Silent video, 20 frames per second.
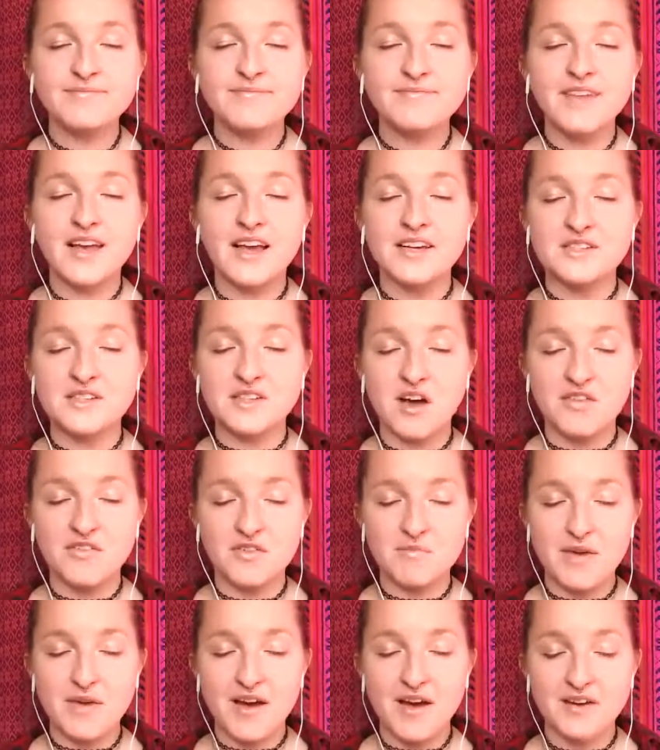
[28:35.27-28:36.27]
I
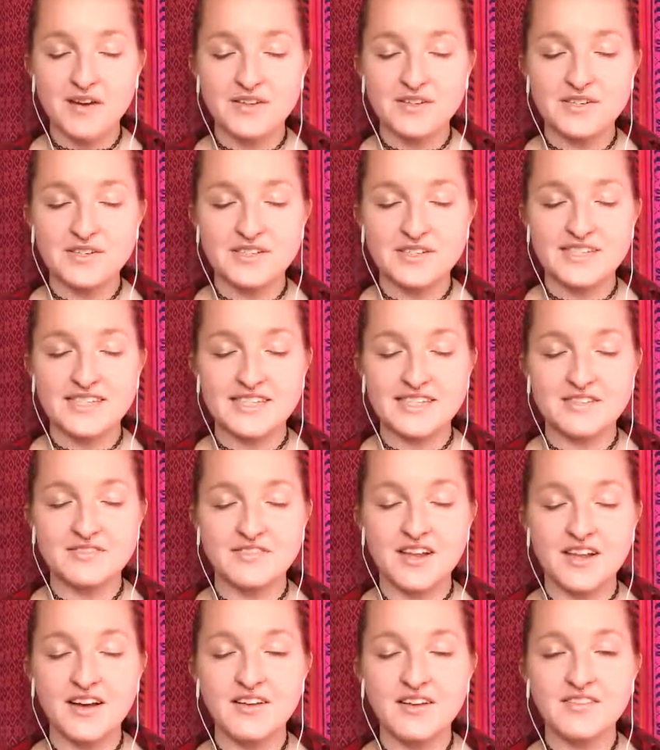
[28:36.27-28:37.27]
soften my heart to
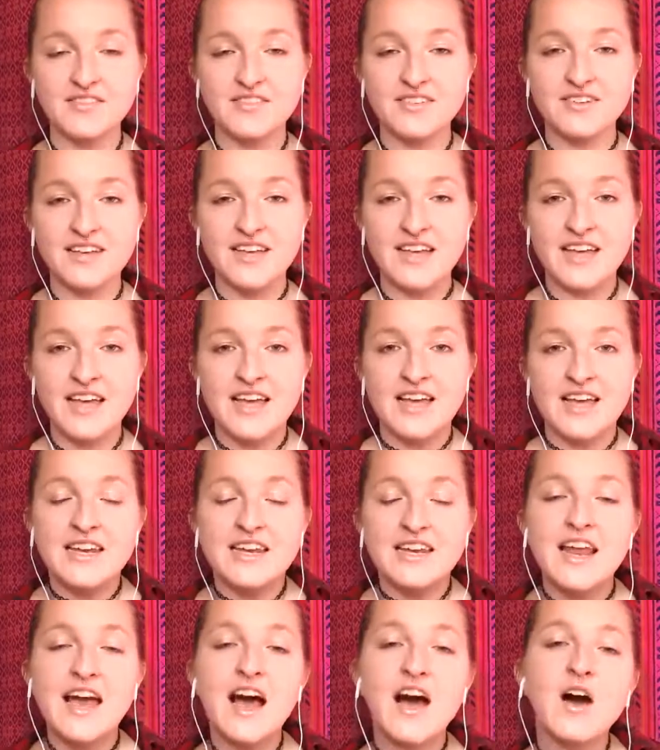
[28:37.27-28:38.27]
receive love.
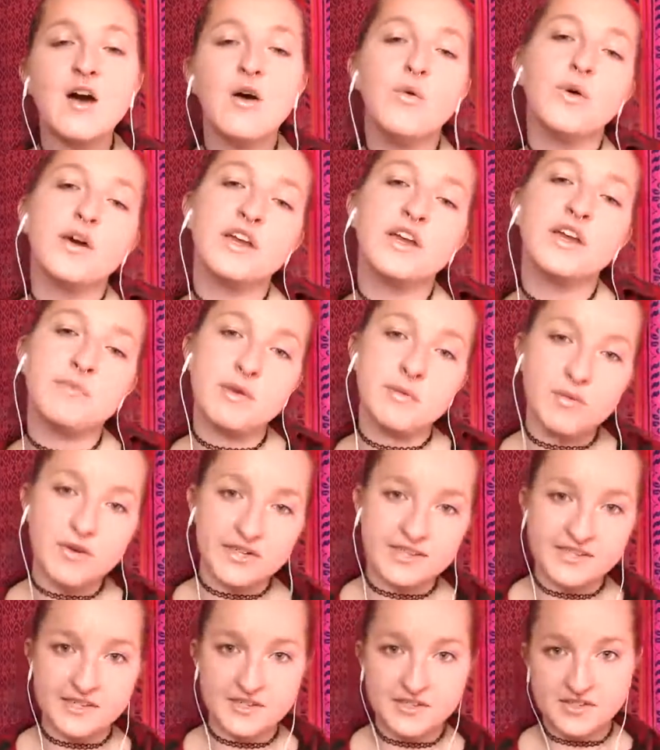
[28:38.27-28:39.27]
Now we're going to be
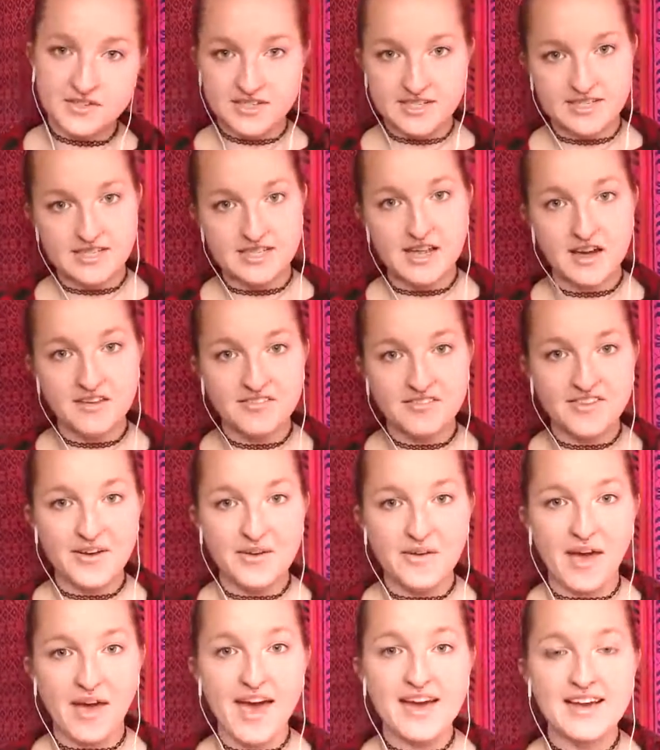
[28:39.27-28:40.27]
more centered in love,
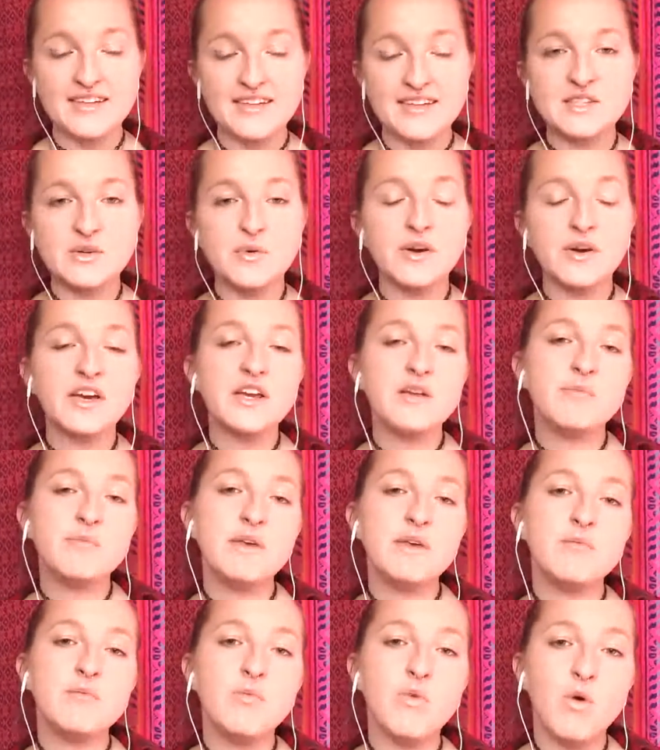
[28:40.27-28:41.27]
okay? So we're going to
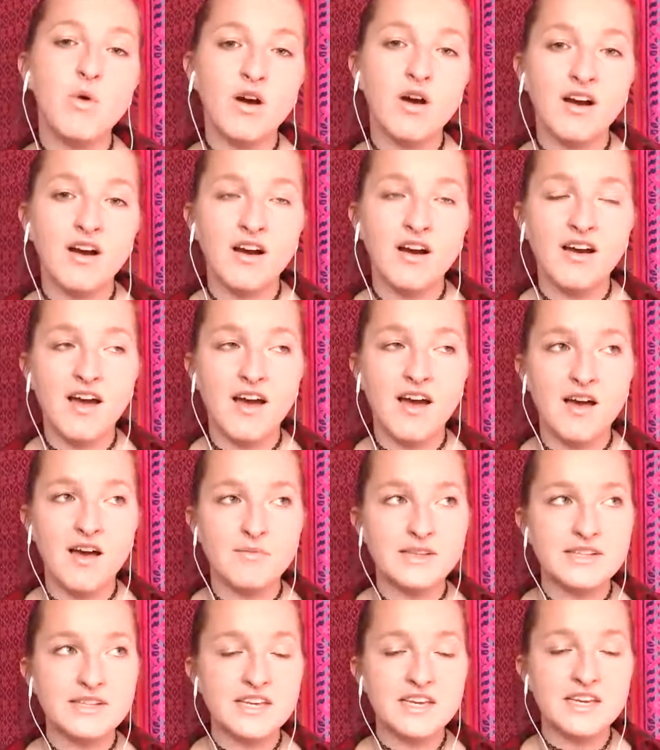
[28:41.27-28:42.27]
be more,
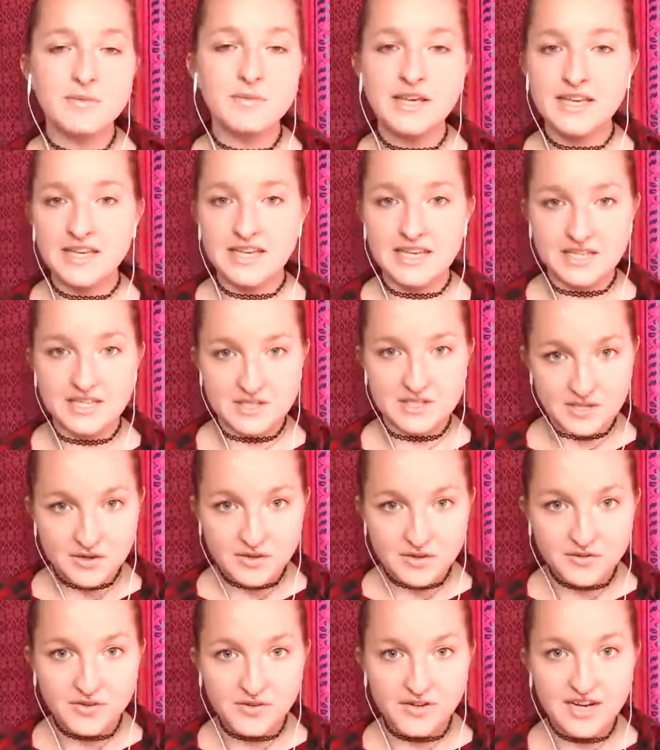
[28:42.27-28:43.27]
it's going to be
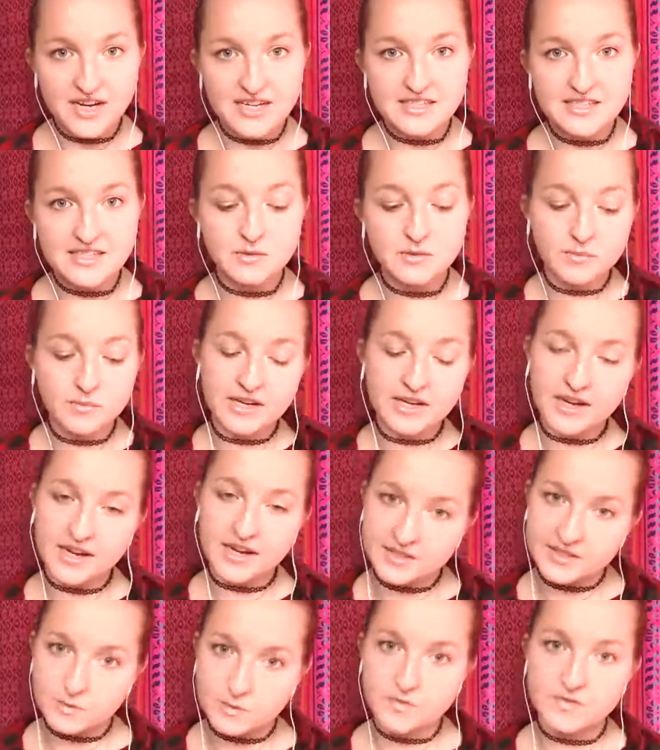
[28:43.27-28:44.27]
easier for us,
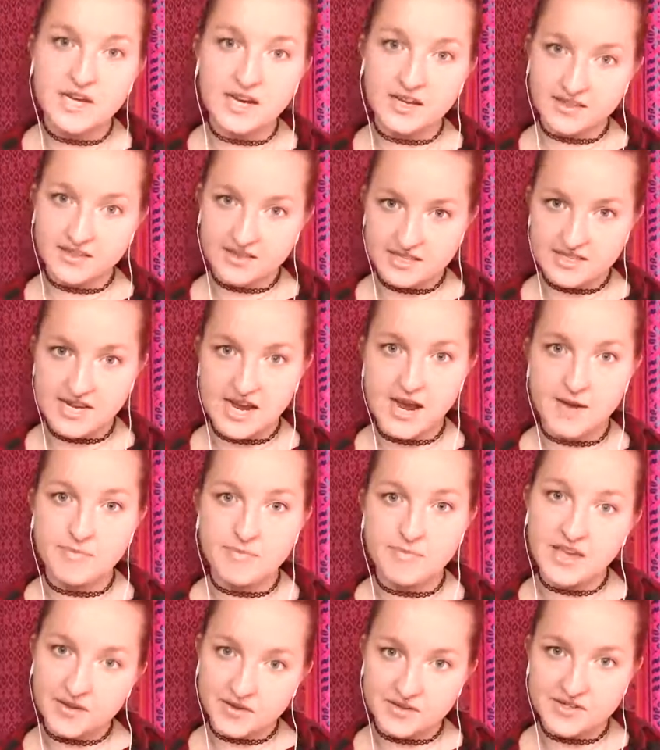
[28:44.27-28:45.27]
because we've taken the time,
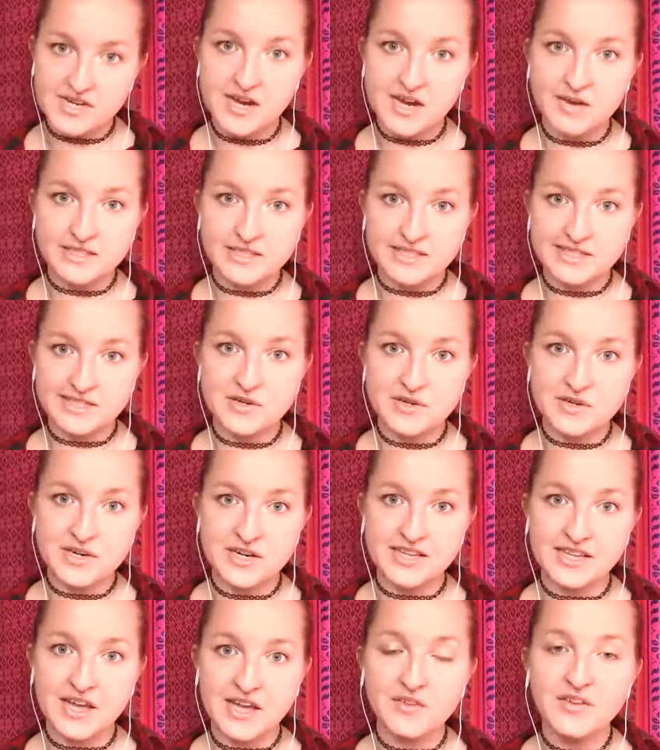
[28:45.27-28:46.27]
the inner time to center
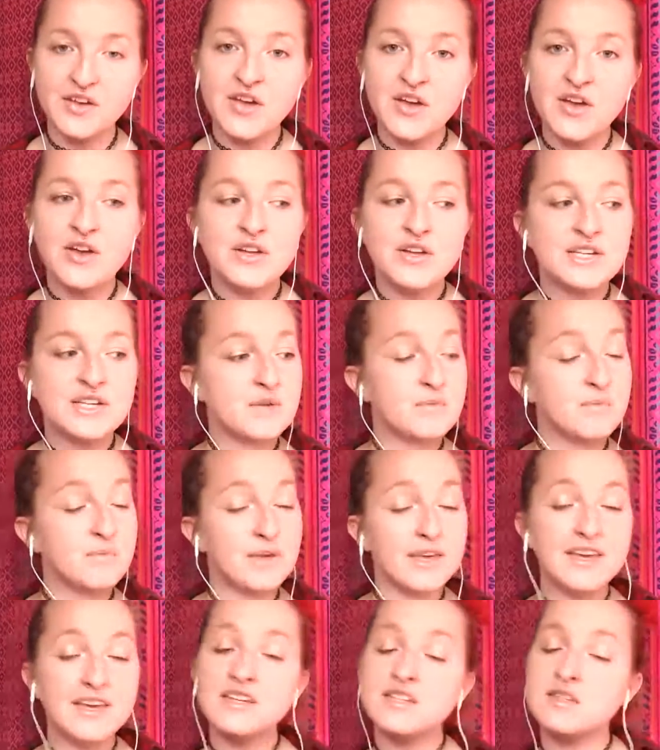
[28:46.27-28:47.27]
in love, to
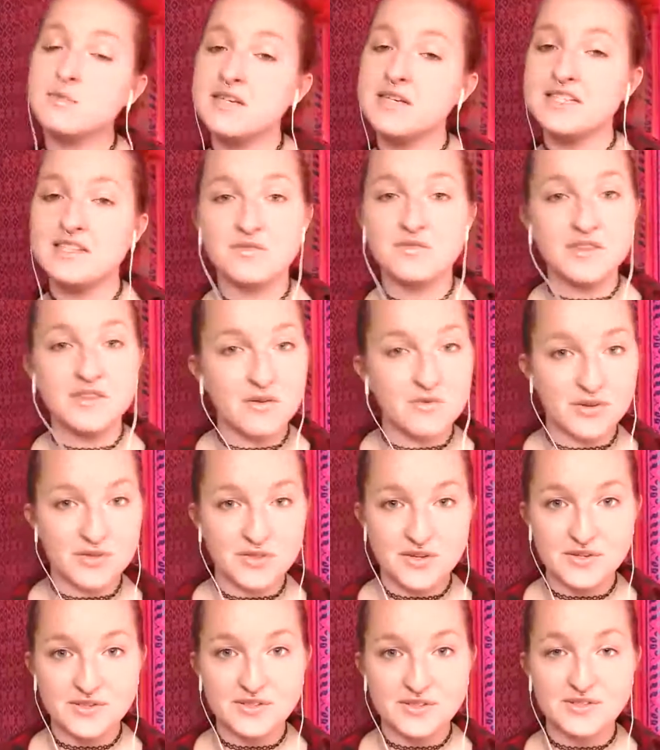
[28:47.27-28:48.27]
be in a space of love
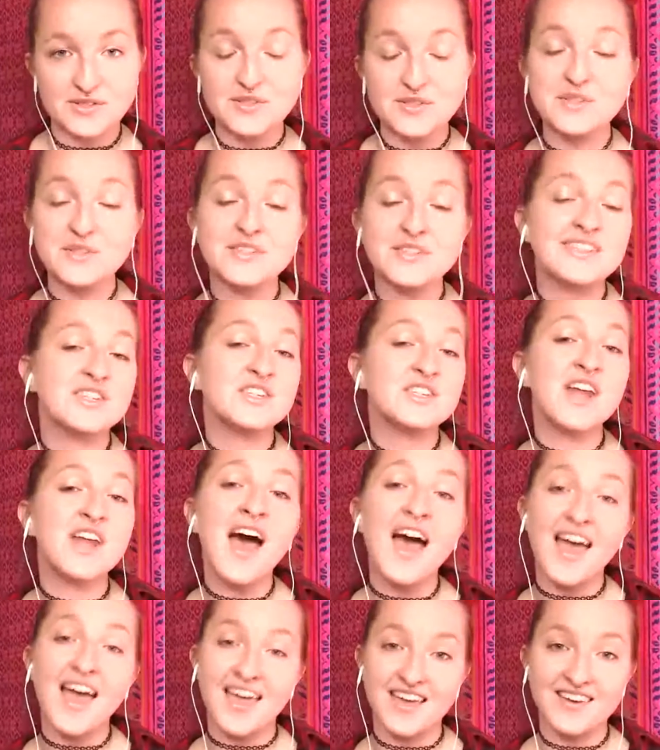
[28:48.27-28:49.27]
with our sisters, to
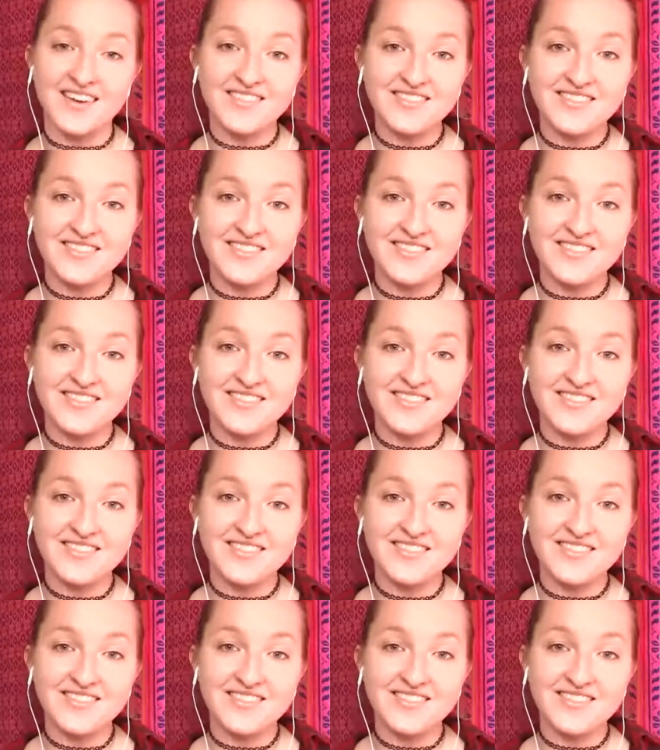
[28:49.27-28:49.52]
shine.